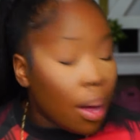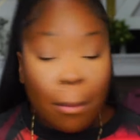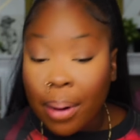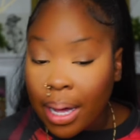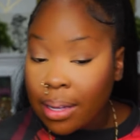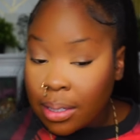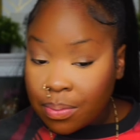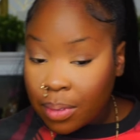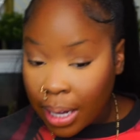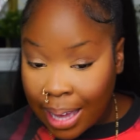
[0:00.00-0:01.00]
But
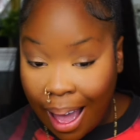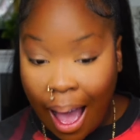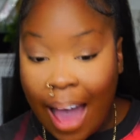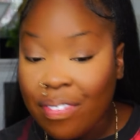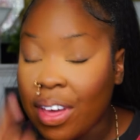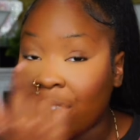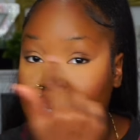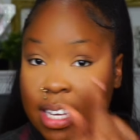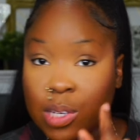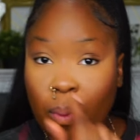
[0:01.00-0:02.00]
yeah, I think
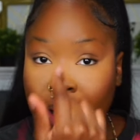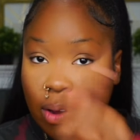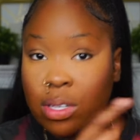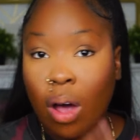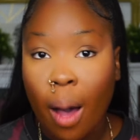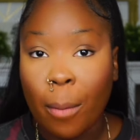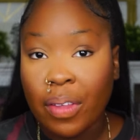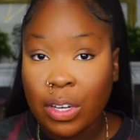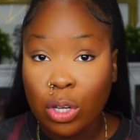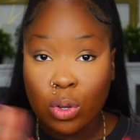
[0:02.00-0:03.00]
this right here is a combo. I
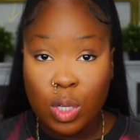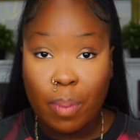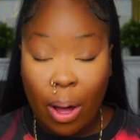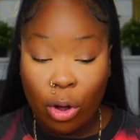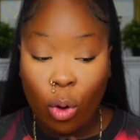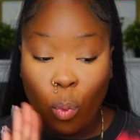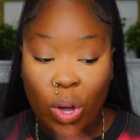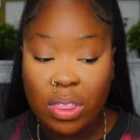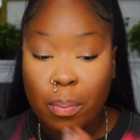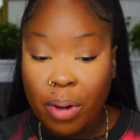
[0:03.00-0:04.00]
think the loose powder
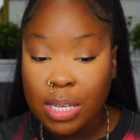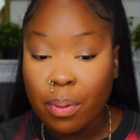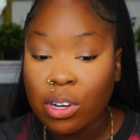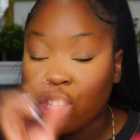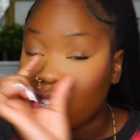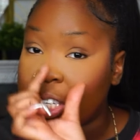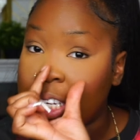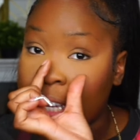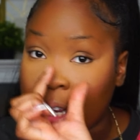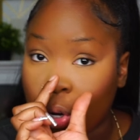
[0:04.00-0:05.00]
with the pressed powder just in
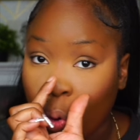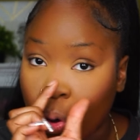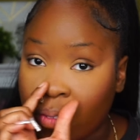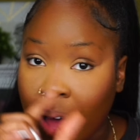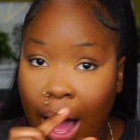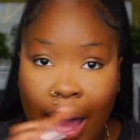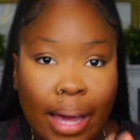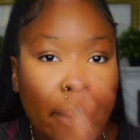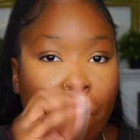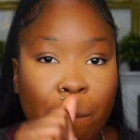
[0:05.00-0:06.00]
the inner corner of the eye,